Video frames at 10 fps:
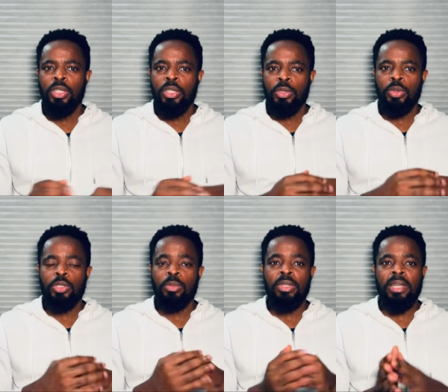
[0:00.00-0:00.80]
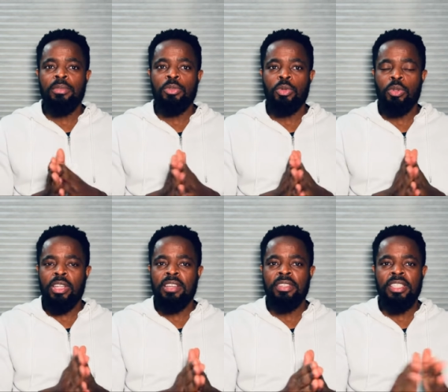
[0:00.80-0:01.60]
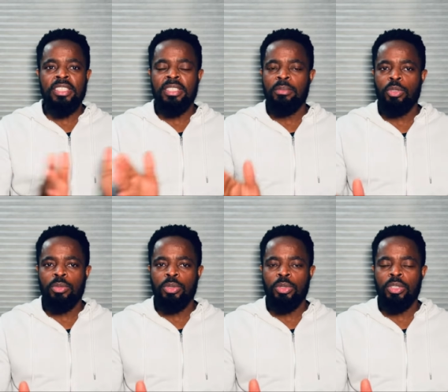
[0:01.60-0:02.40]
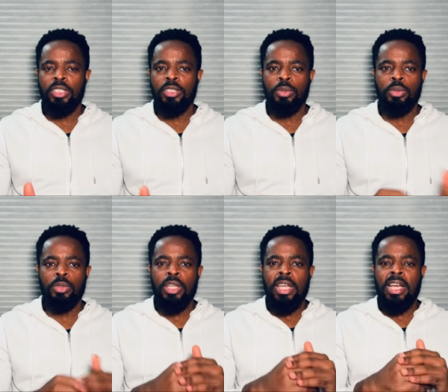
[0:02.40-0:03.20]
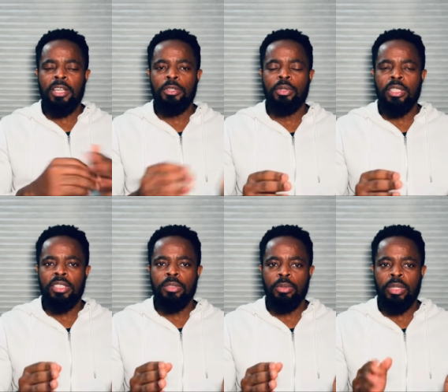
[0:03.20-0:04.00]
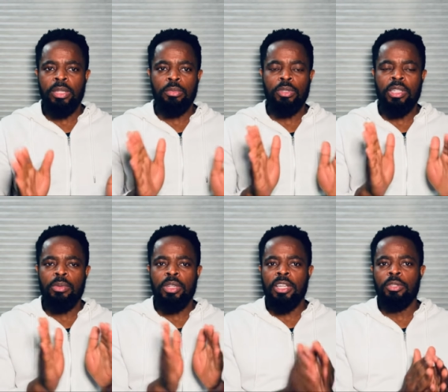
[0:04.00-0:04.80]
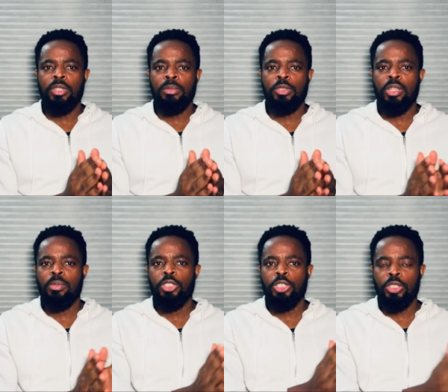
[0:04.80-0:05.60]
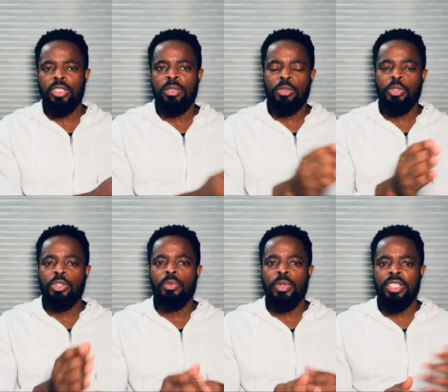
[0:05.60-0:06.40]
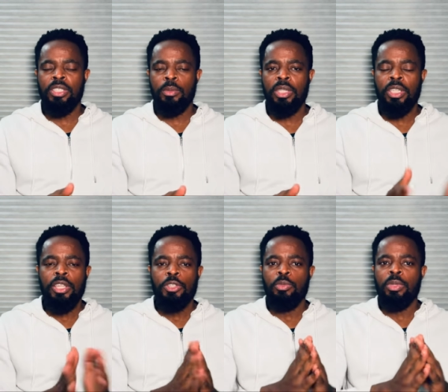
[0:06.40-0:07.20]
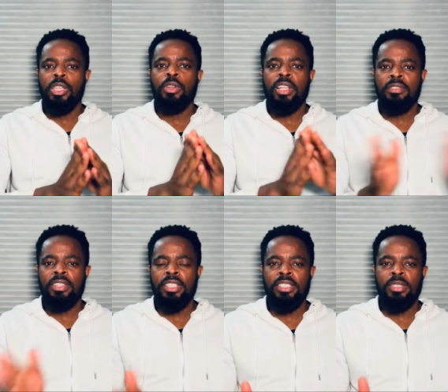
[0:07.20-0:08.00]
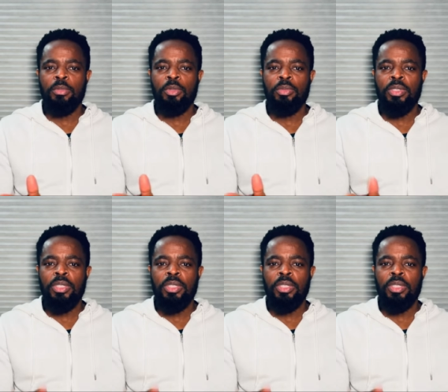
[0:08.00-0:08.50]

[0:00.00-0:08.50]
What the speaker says: So sometimes you will not have any symptoms. Okay, so acutely, when I talk about acute, I'm talking about short-term occurring within a week. You may not have any symptoms.